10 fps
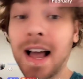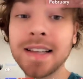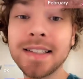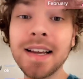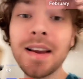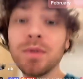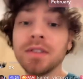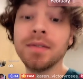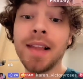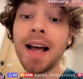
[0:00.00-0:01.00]
Last night
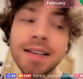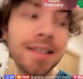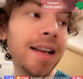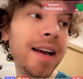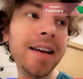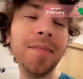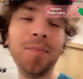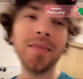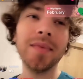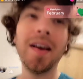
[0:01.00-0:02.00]

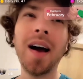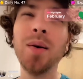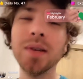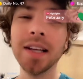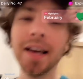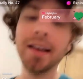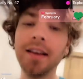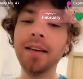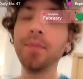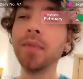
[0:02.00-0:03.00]
I was
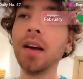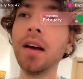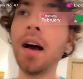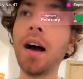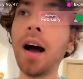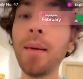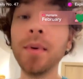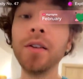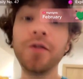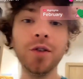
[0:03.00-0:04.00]
like,
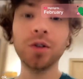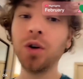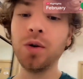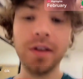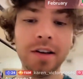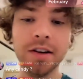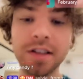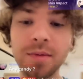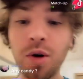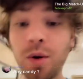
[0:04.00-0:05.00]
I'm gonna feel totally
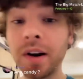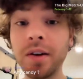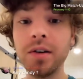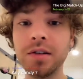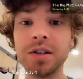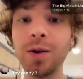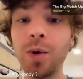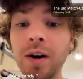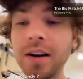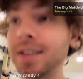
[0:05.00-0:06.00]
good tomorrow when I go to the
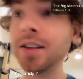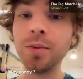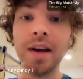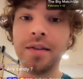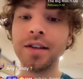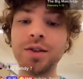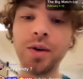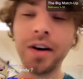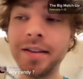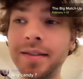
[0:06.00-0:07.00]
store because it'll be at the
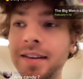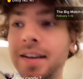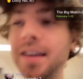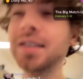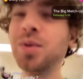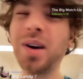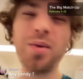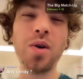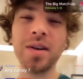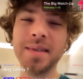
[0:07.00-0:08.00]
store. So when
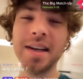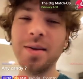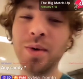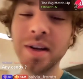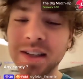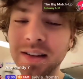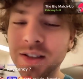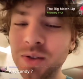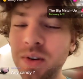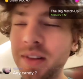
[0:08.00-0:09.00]
I woke up today and wasn't at
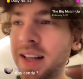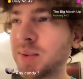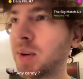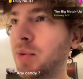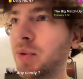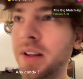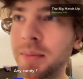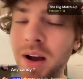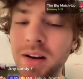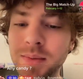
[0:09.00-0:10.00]
the store, that's when it
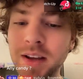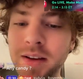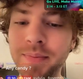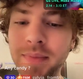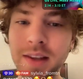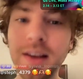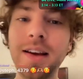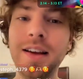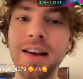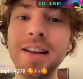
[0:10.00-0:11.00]
really bugged me.
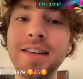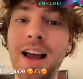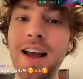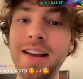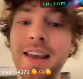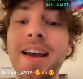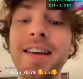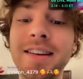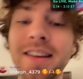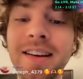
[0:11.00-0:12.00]
Thai
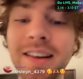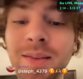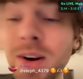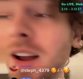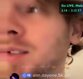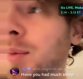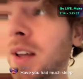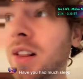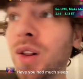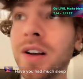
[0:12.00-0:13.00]
candy. We're gonna have to
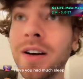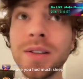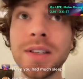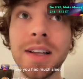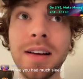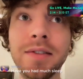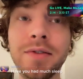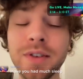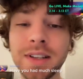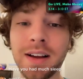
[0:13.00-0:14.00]
be on the lookout
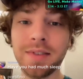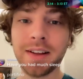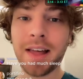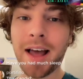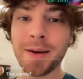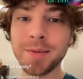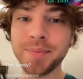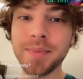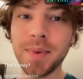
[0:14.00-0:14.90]
stuff for stuff like that.